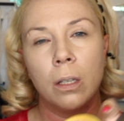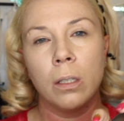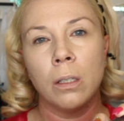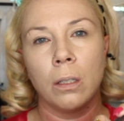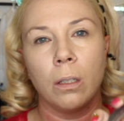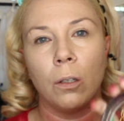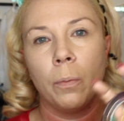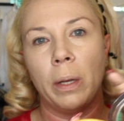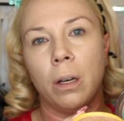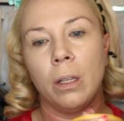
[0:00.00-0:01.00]
This is a
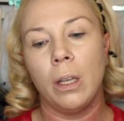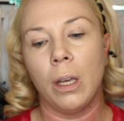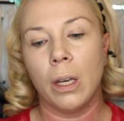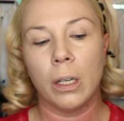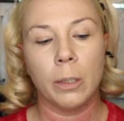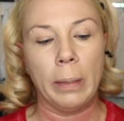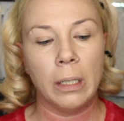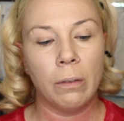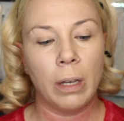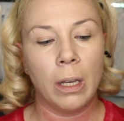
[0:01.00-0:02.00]
little bit on the
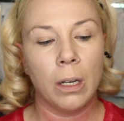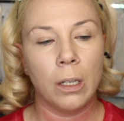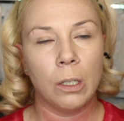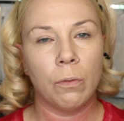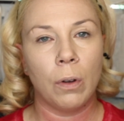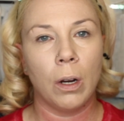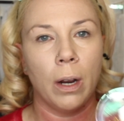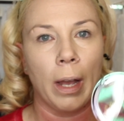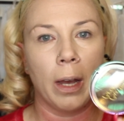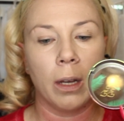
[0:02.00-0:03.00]
expensive end as
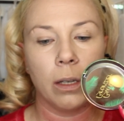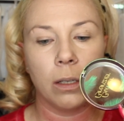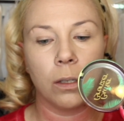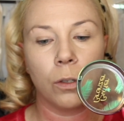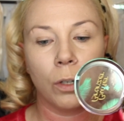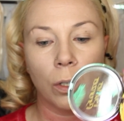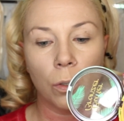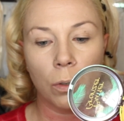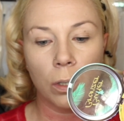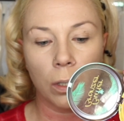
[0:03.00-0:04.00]
far as
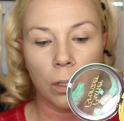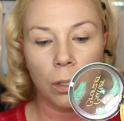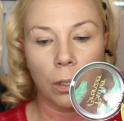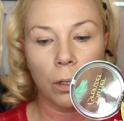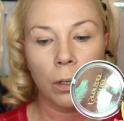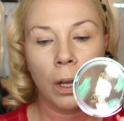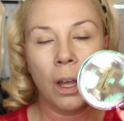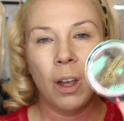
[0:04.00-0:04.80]
drugstore is concerned,